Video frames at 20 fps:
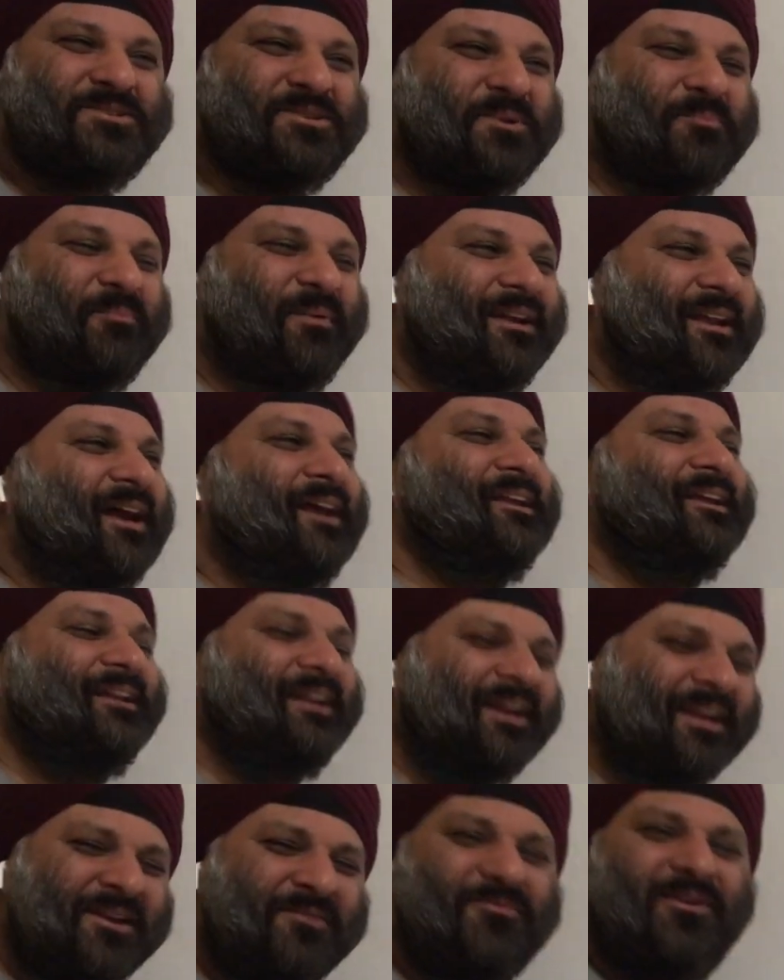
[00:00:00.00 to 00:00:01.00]
Stupid idea.
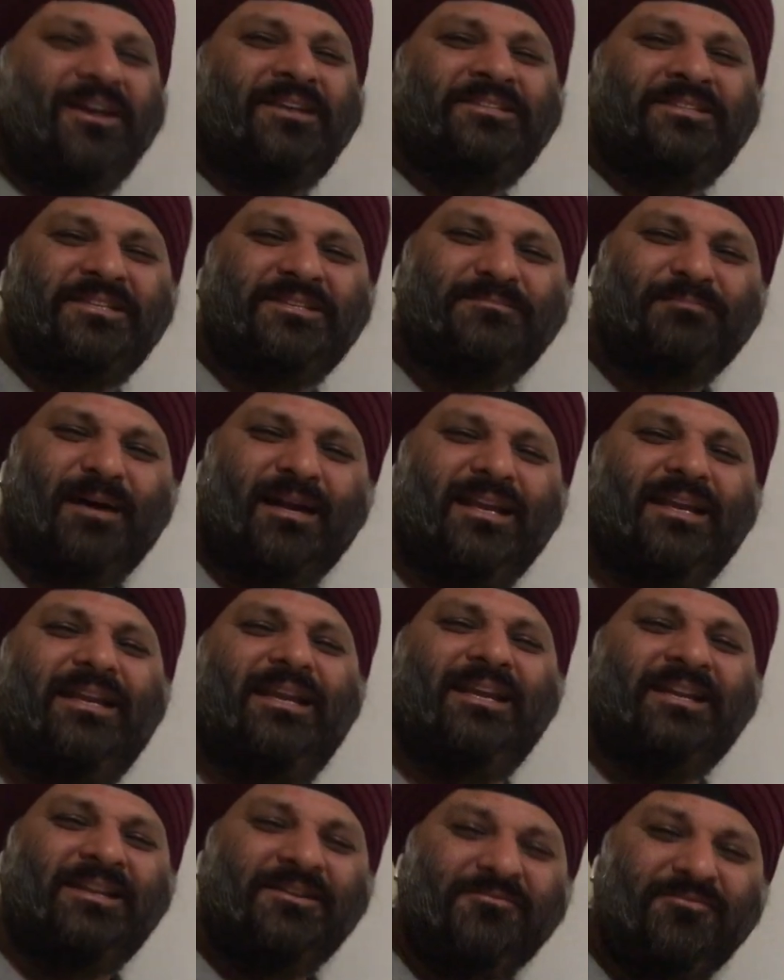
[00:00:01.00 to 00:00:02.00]
Let him waste his money.
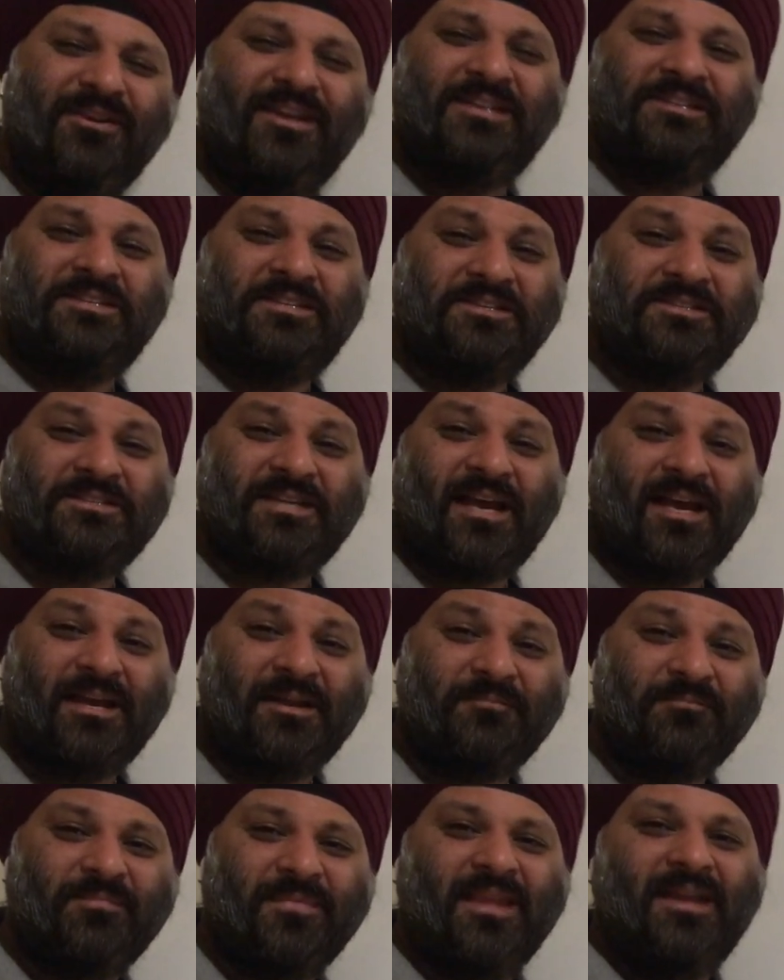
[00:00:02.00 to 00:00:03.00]
Let him waste his
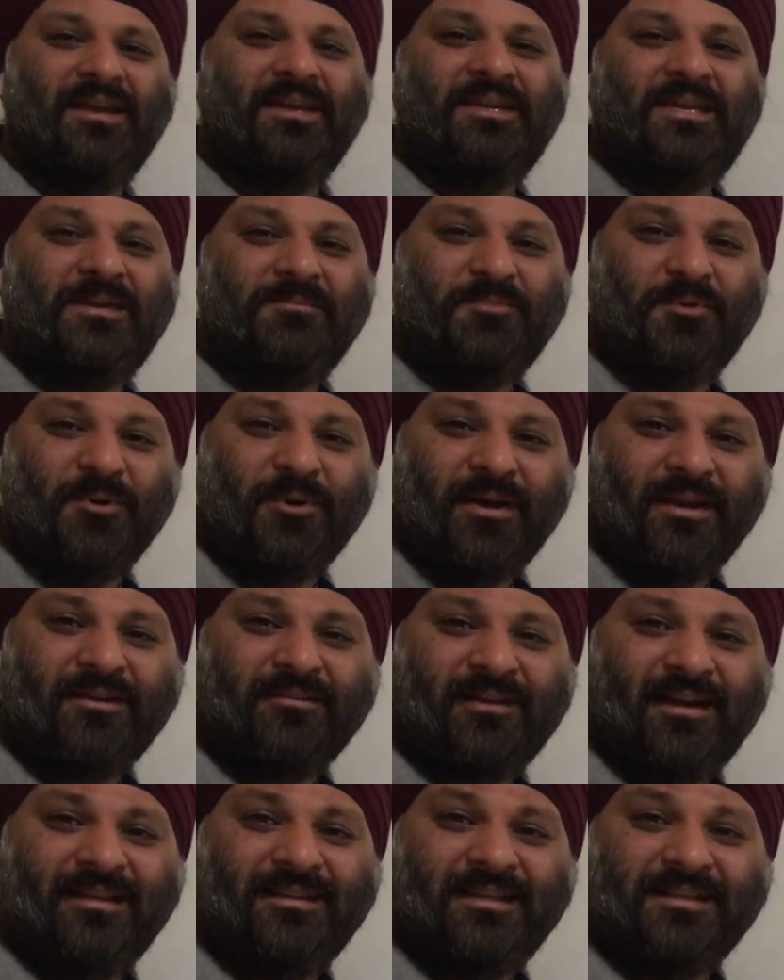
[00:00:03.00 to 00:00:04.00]
time keep going,
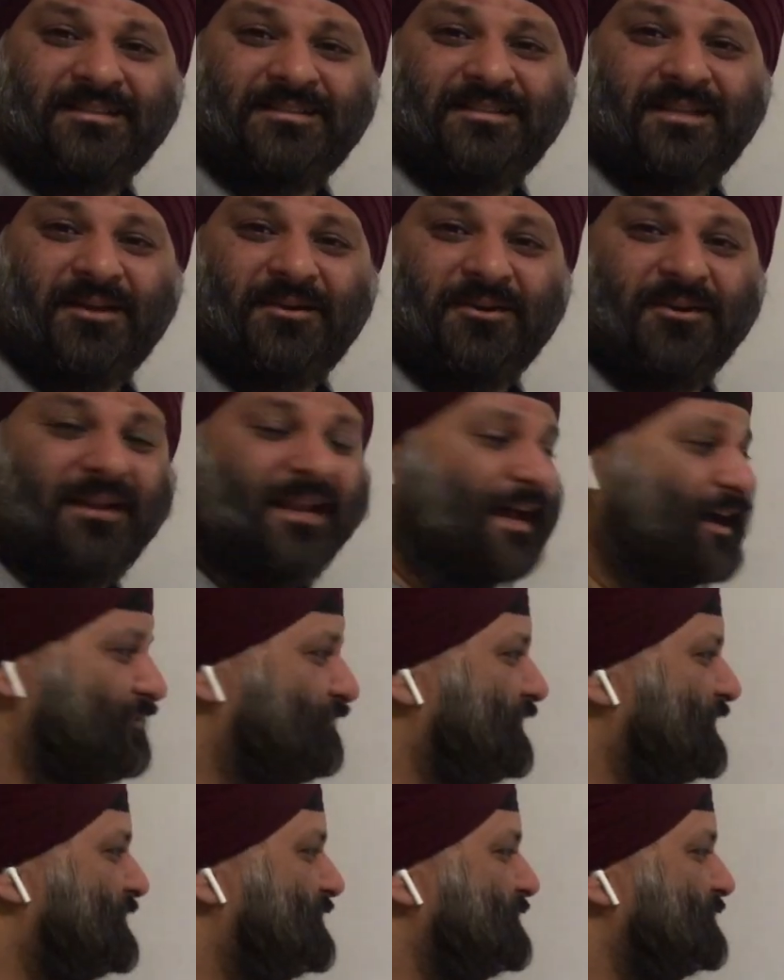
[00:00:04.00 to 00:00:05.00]
right? They're, they're going to
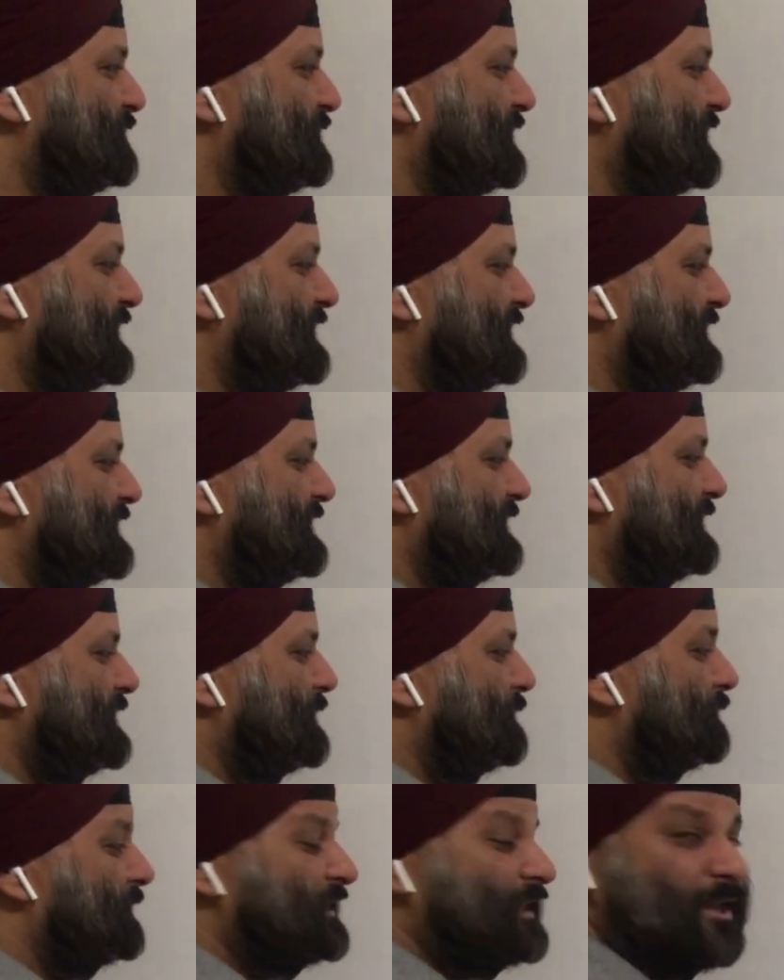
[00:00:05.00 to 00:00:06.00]
laugh at you.
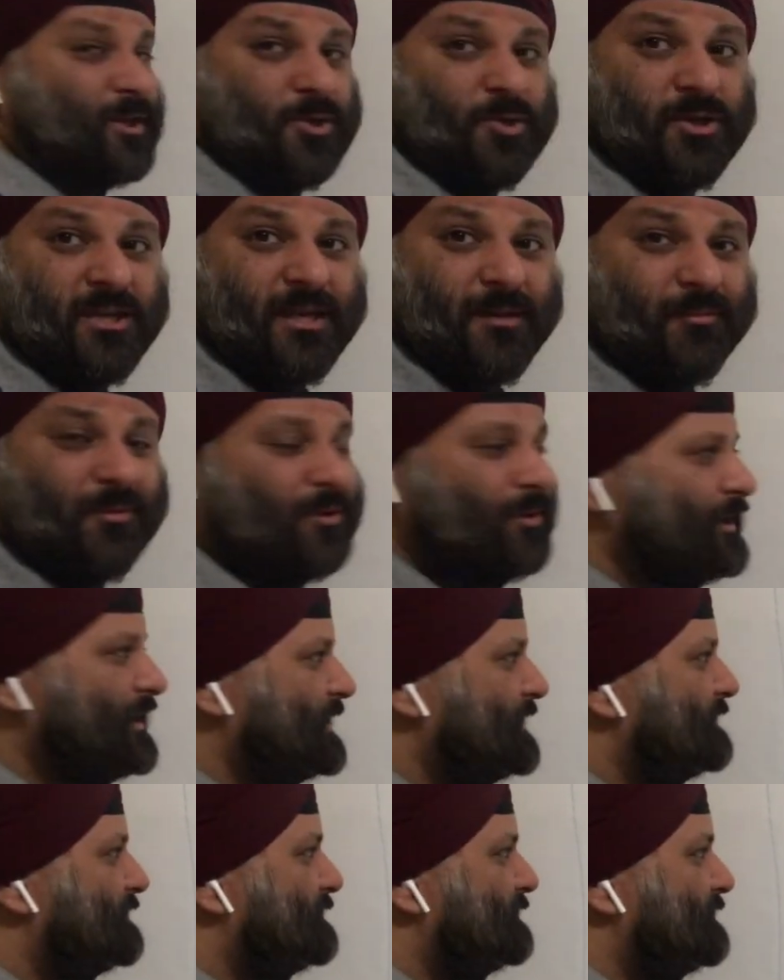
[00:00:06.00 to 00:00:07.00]
But then you keep
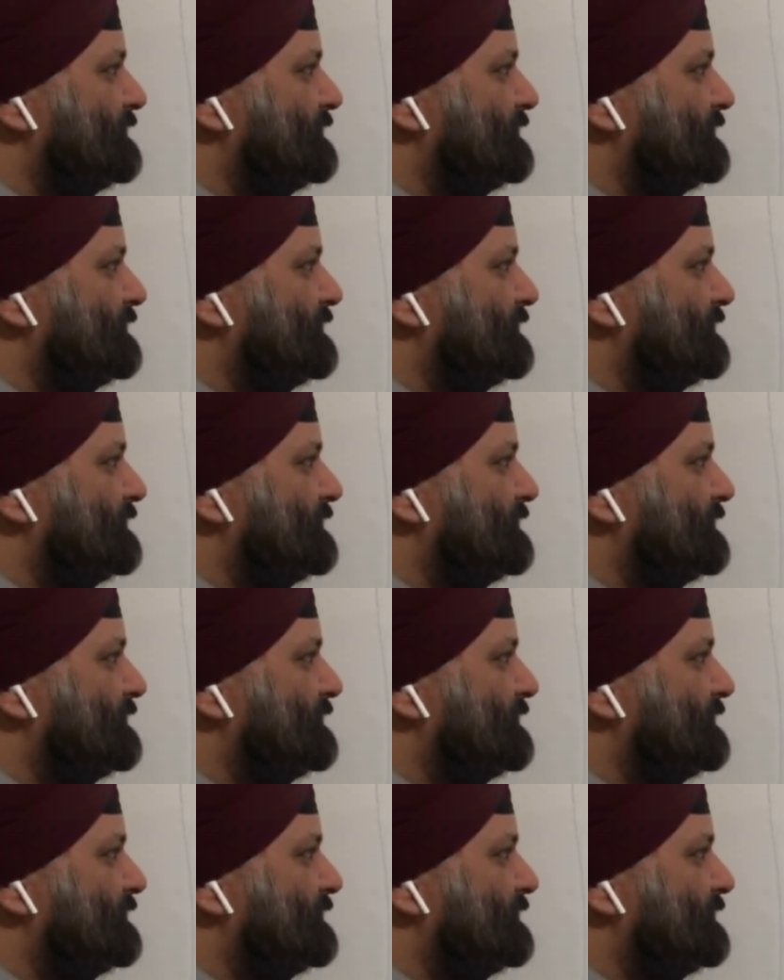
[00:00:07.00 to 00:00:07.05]
going.